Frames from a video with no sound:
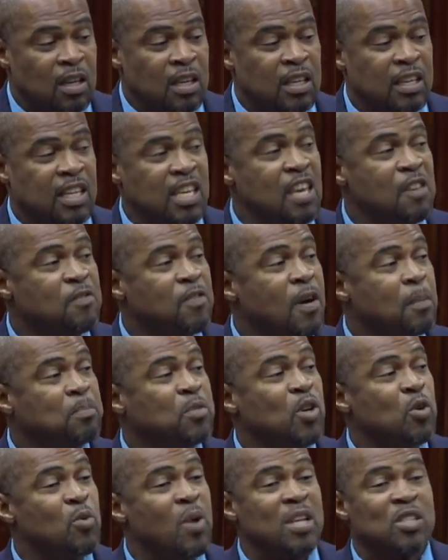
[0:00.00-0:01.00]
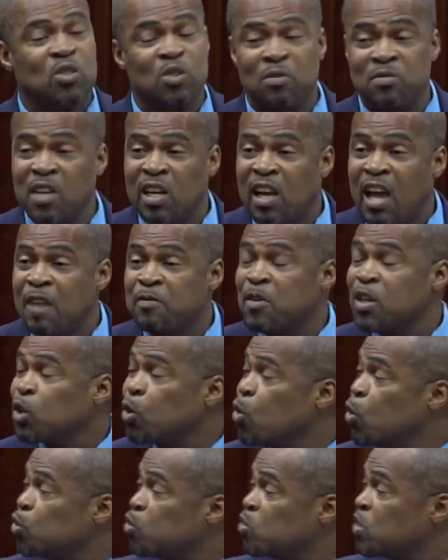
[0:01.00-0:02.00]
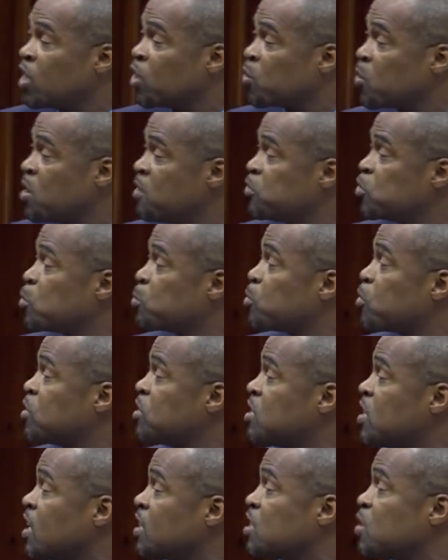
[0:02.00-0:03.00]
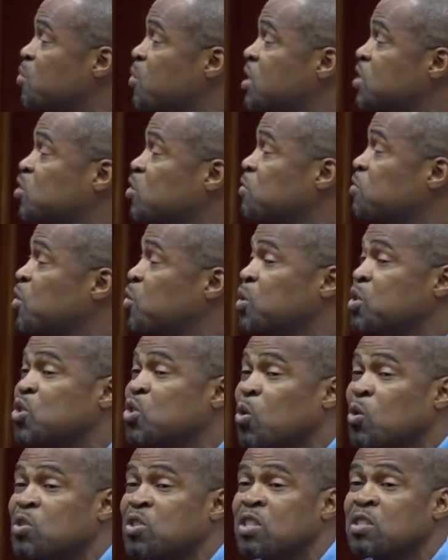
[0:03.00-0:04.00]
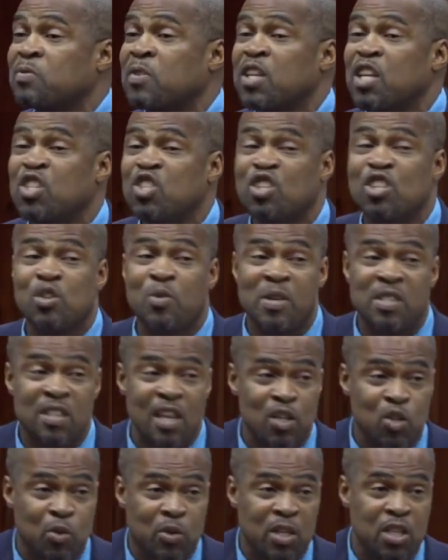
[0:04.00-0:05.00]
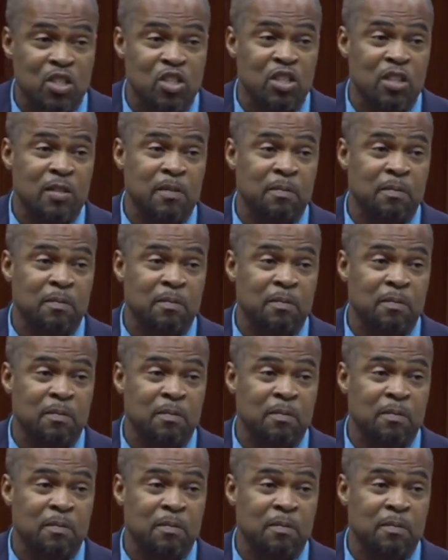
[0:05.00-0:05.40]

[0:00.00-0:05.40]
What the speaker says: give up the rest of their life and go to the grave to protect the rest of the resources for their children's education.